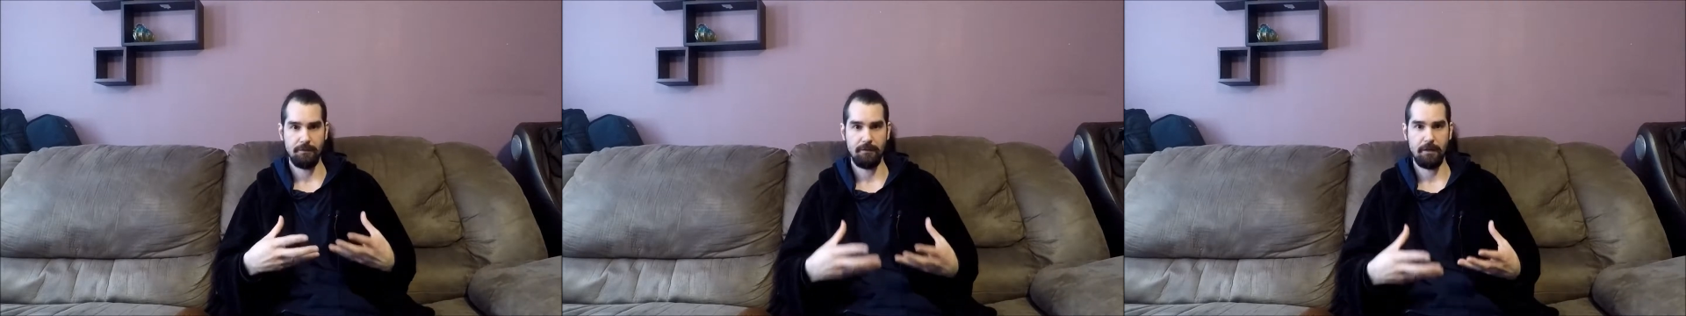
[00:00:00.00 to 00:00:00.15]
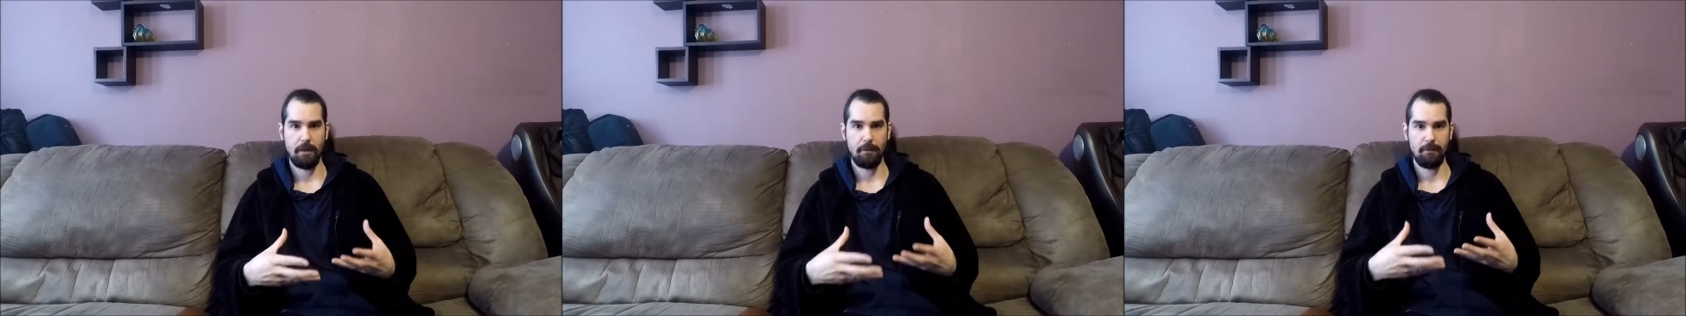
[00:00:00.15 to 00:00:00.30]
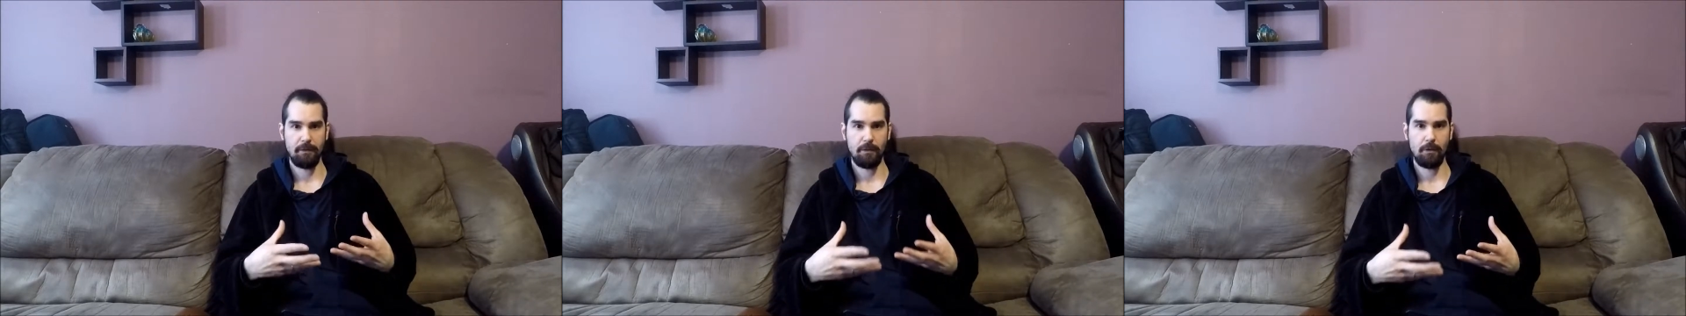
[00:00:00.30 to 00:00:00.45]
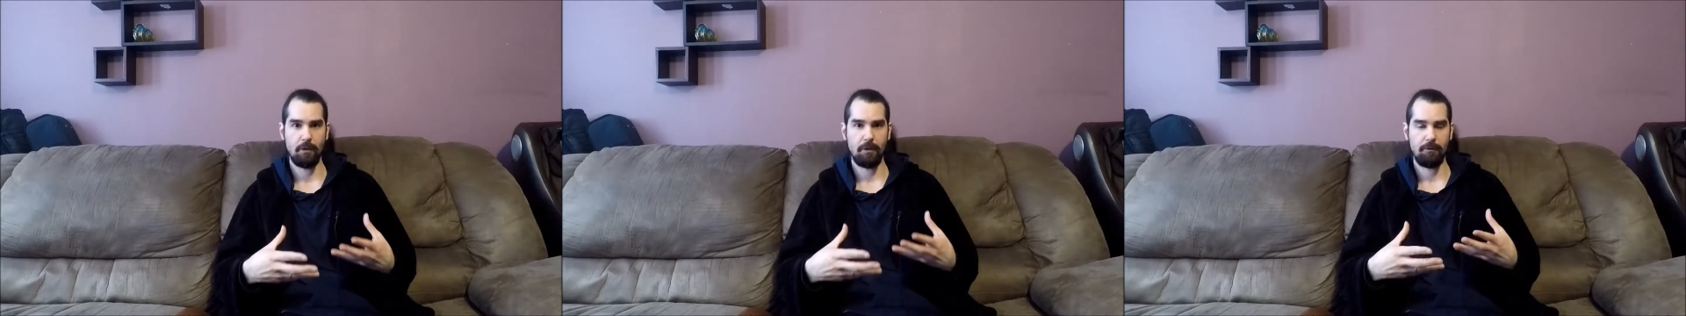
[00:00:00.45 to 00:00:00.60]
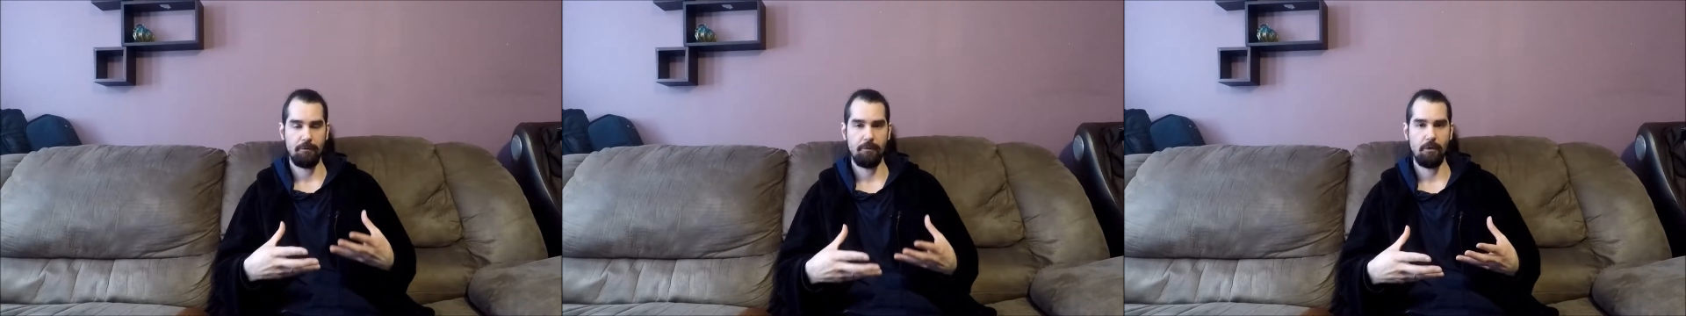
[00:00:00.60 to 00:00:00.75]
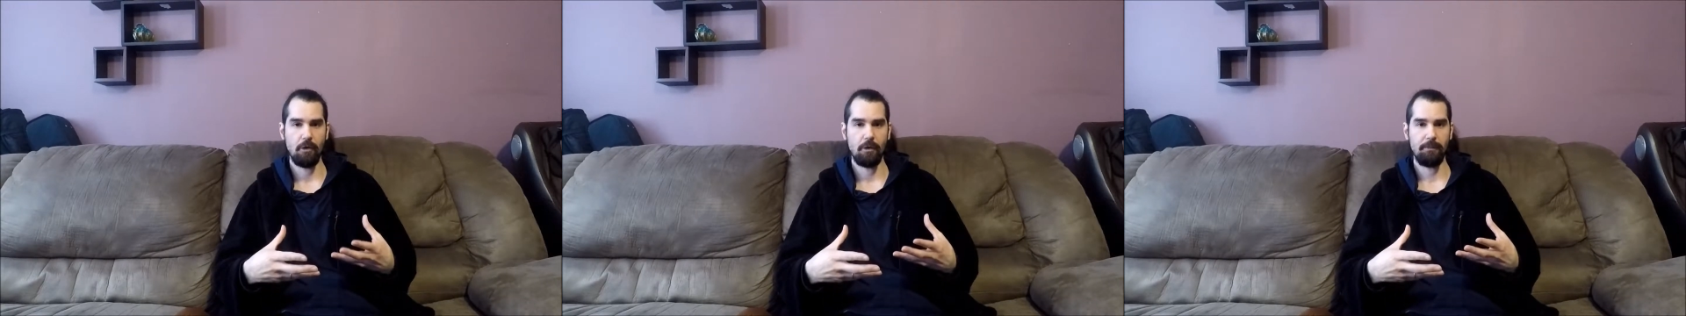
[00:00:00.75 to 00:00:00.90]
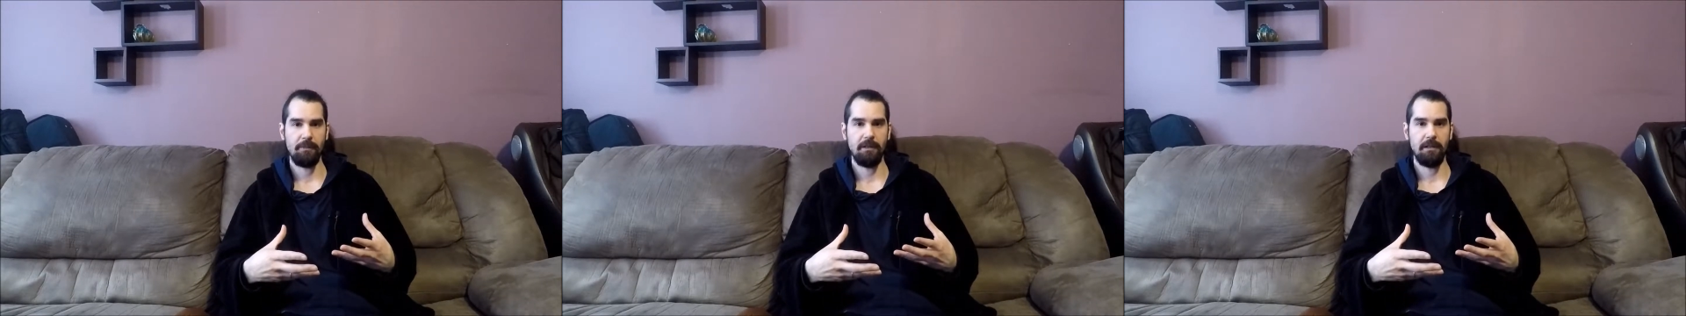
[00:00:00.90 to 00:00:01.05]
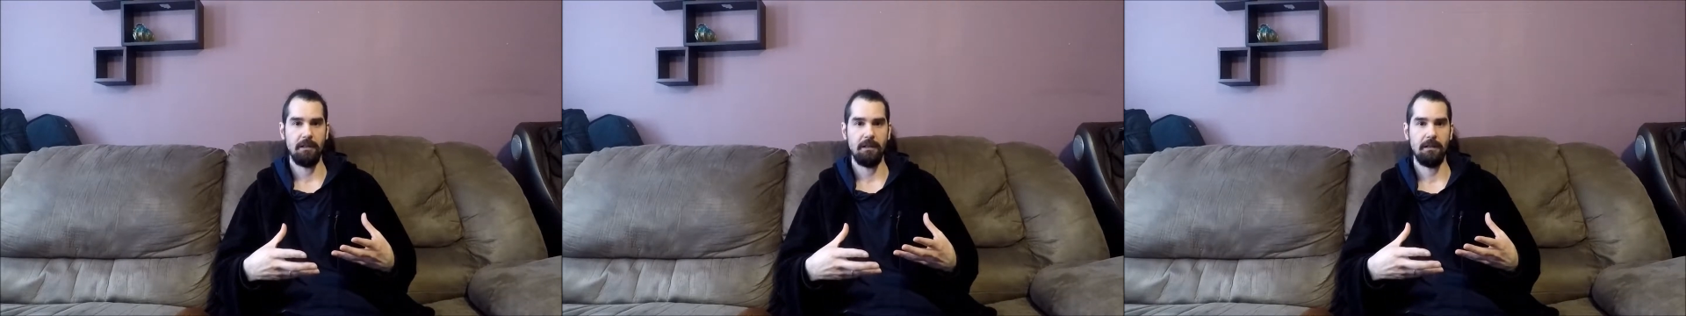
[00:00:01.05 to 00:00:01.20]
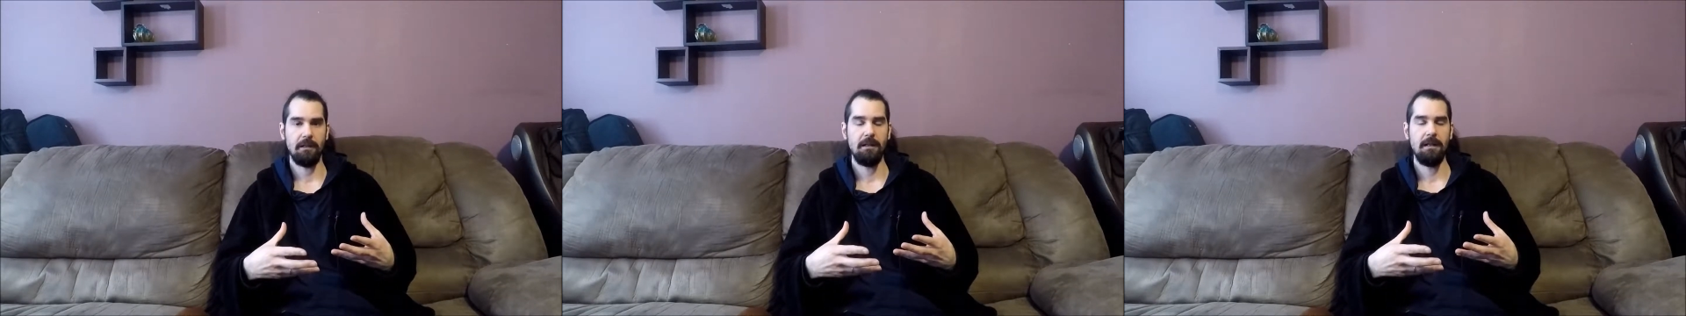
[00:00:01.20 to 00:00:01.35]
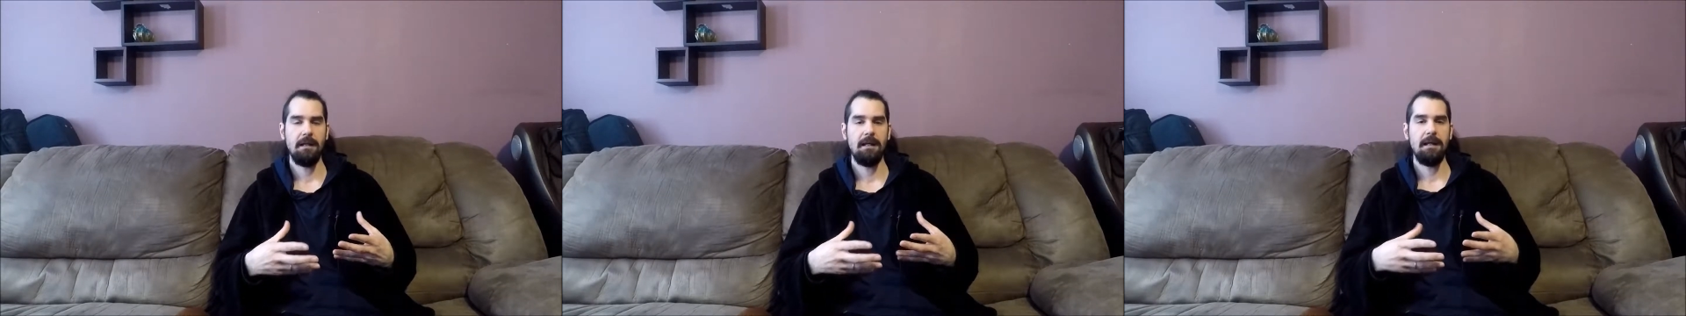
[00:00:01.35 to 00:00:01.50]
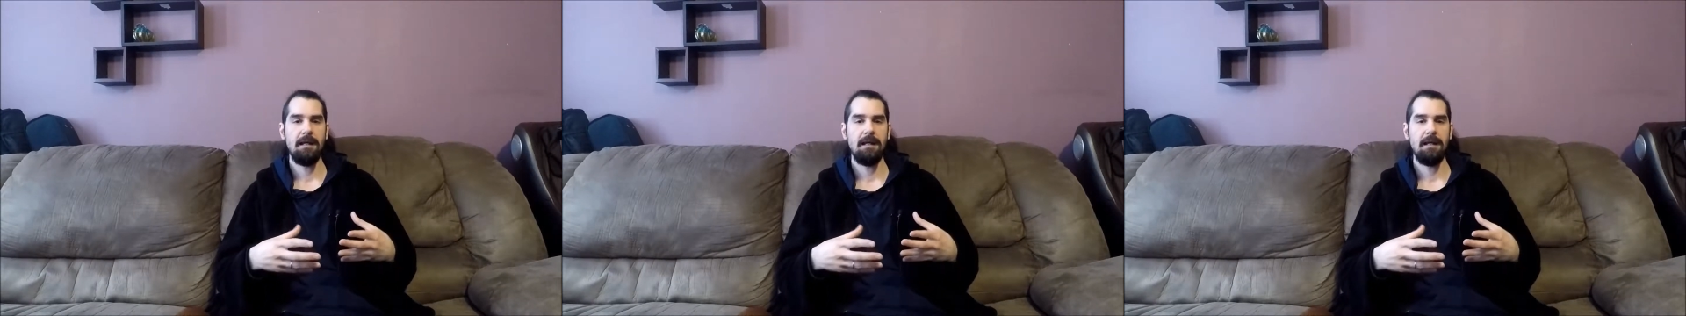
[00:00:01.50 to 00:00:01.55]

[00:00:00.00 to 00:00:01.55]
vibratory formula,